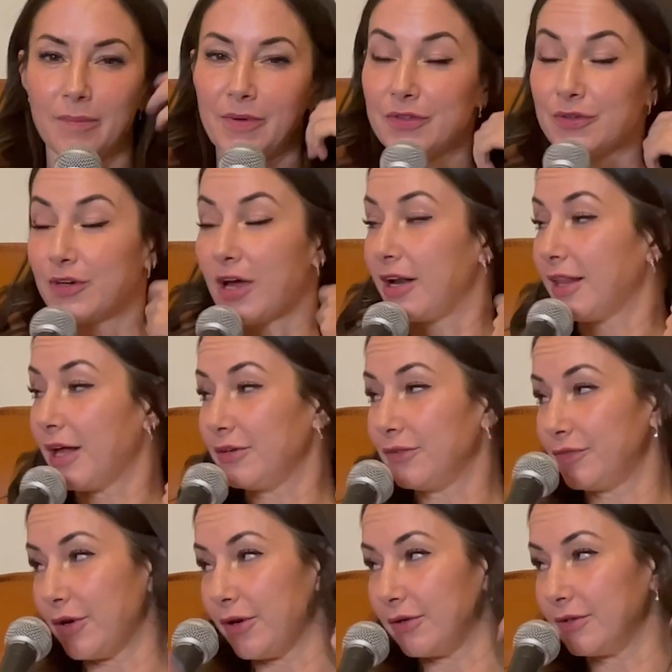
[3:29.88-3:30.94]
but they're not allowed to
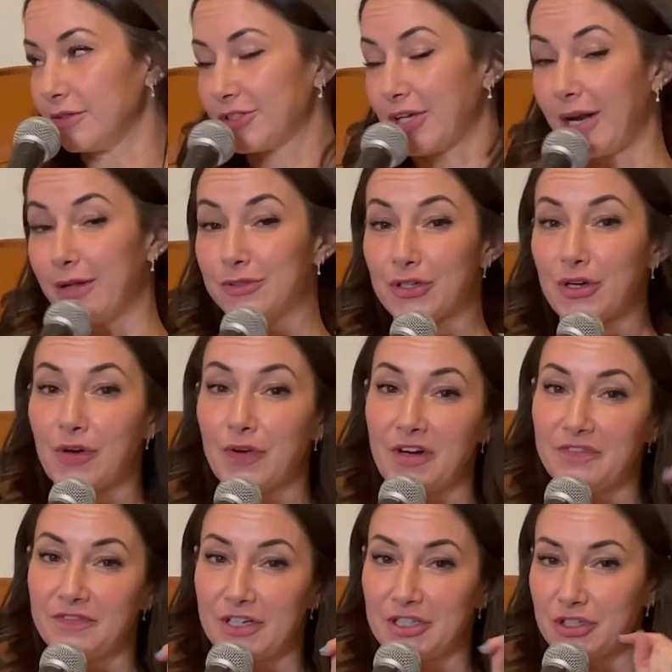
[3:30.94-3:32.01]
vote. Shout out to
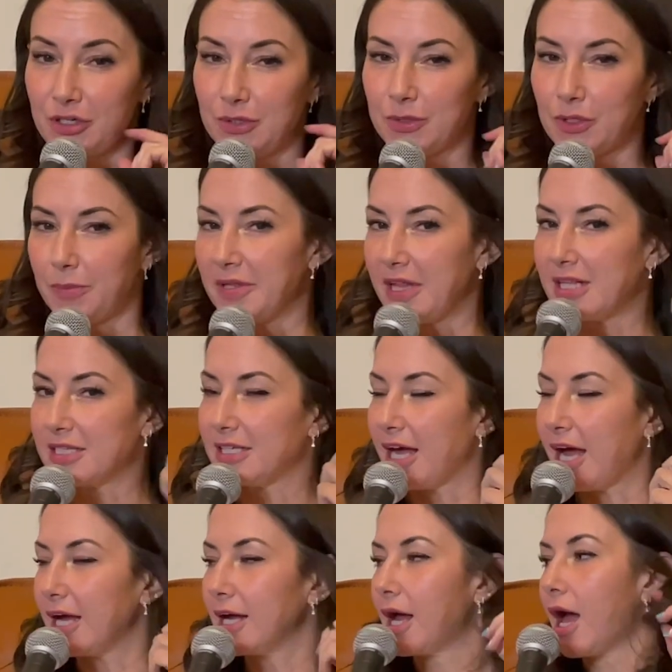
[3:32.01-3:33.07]
Kerryn Fisher, who told me that
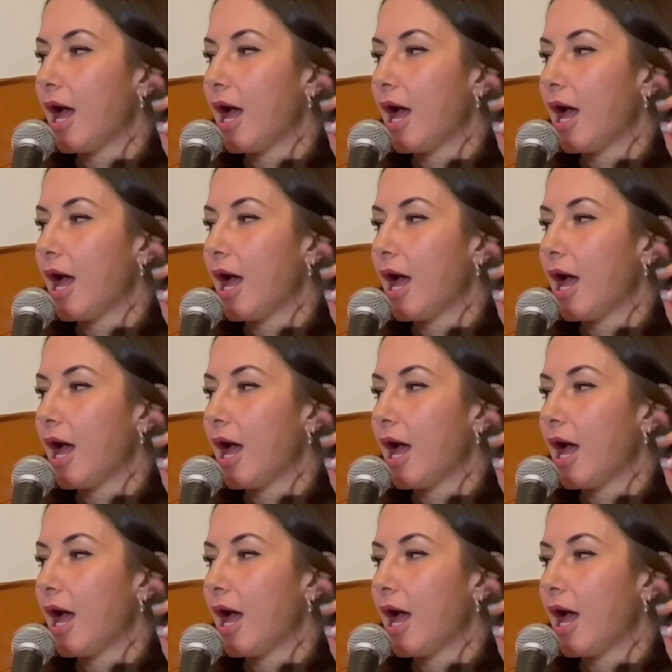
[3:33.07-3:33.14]
today.